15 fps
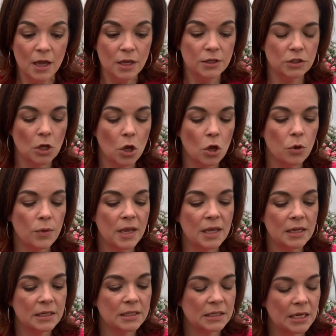So
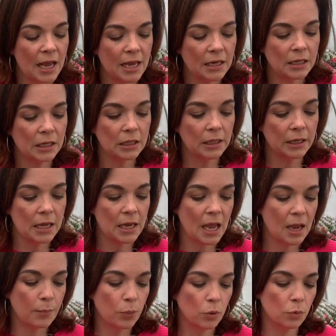it is technically
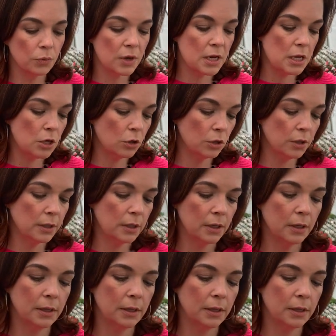a perennial.